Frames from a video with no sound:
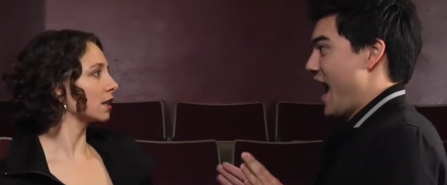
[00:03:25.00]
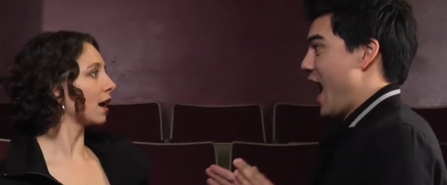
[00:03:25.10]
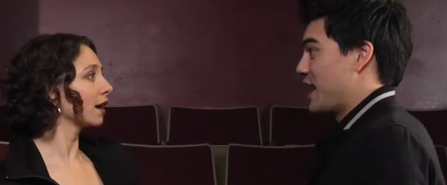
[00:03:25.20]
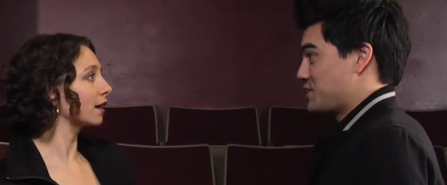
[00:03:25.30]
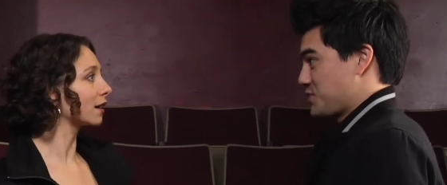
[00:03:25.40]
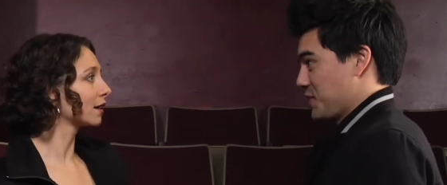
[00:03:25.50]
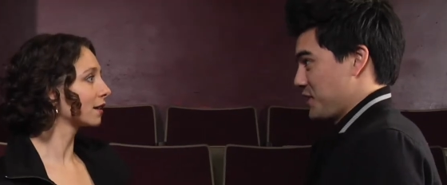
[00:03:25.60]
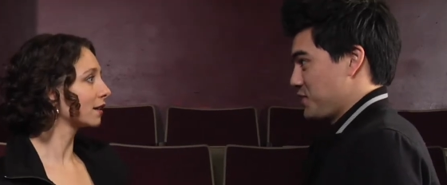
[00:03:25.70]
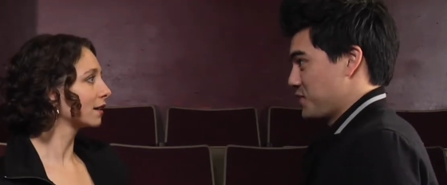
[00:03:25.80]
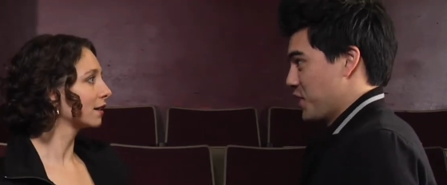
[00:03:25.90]
Speaker 1: I just want to let
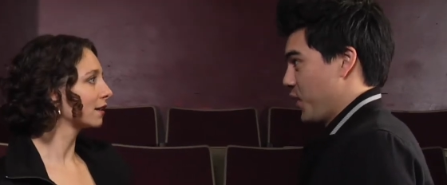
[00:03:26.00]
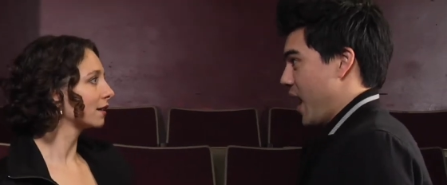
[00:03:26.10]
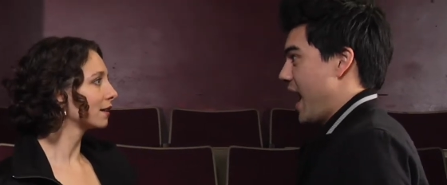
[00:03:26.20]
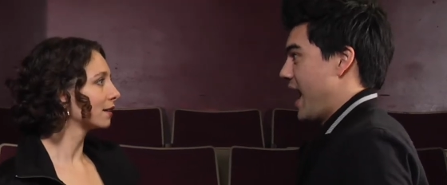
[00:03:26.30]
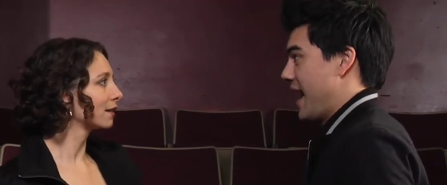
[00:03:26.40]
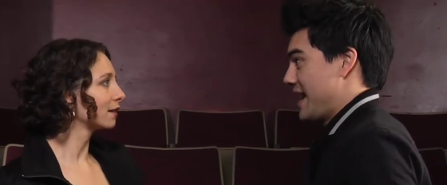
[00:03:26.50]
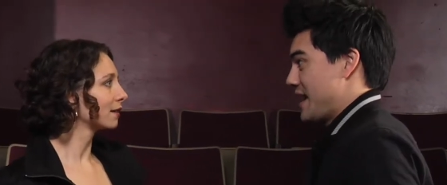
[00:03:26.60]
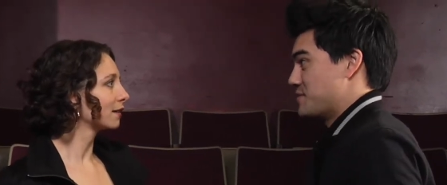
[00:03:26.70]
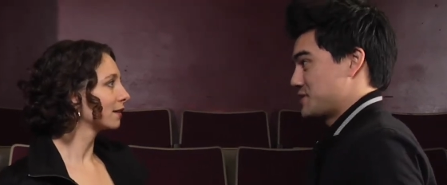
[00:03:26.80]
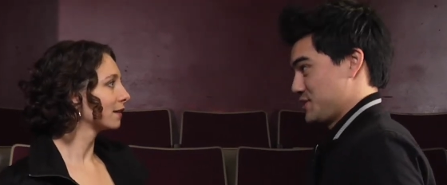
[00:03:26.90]
you know I
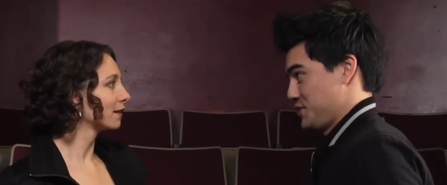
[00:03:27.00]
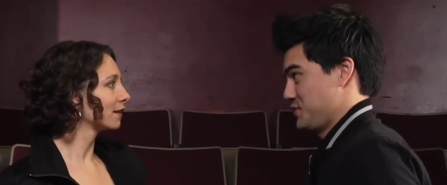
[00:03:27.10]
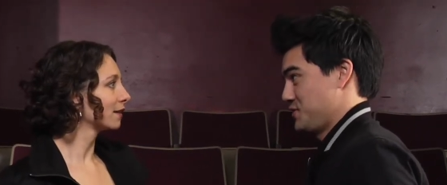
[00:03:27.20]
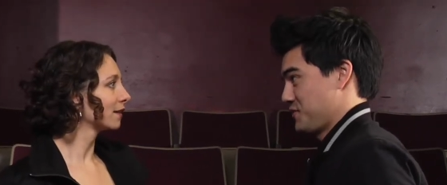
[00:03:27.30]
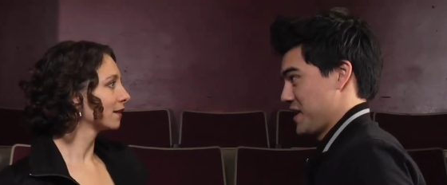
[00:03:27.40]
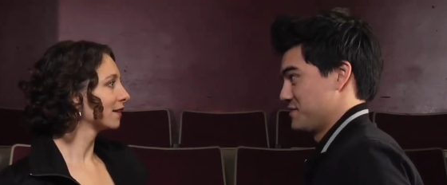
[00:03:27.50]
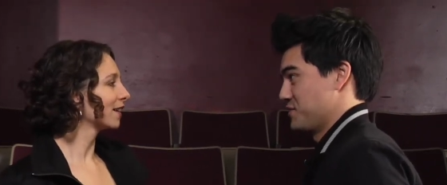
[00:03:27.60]
am such a huge fan